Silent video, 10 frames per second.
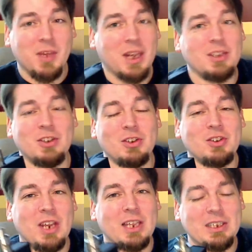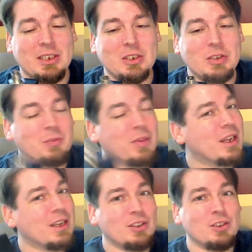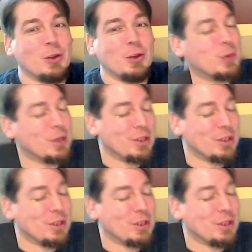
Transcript: That is insanely good. So